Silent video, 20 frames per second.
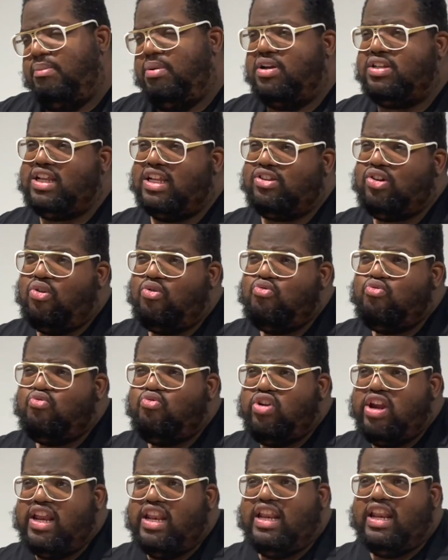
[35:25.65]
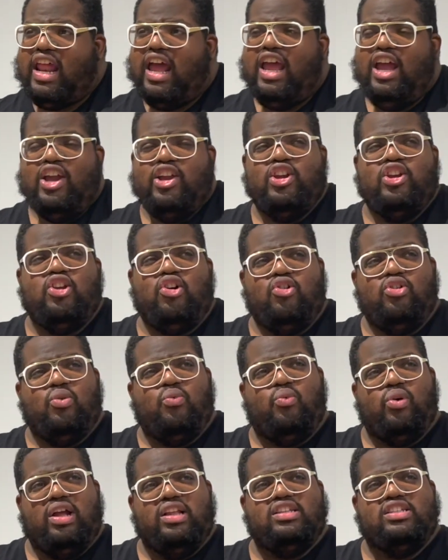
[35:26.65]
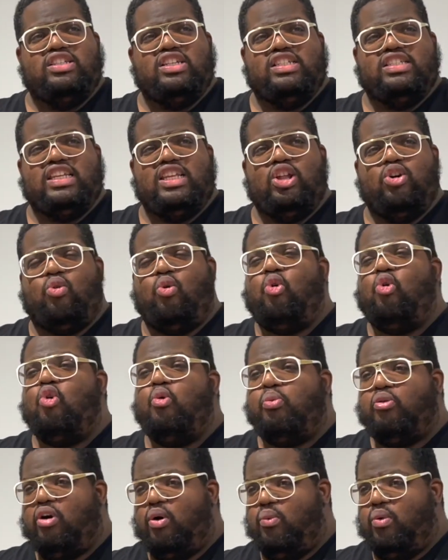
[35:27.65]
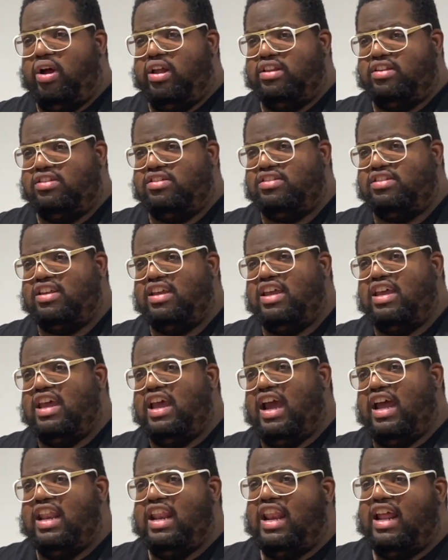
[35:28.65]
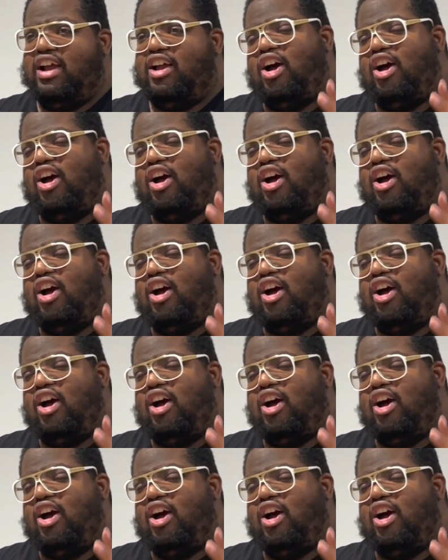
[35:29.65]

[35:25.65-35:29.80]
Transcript: Because I don't really like... You know the ones, you see the corporate ones, and they're like,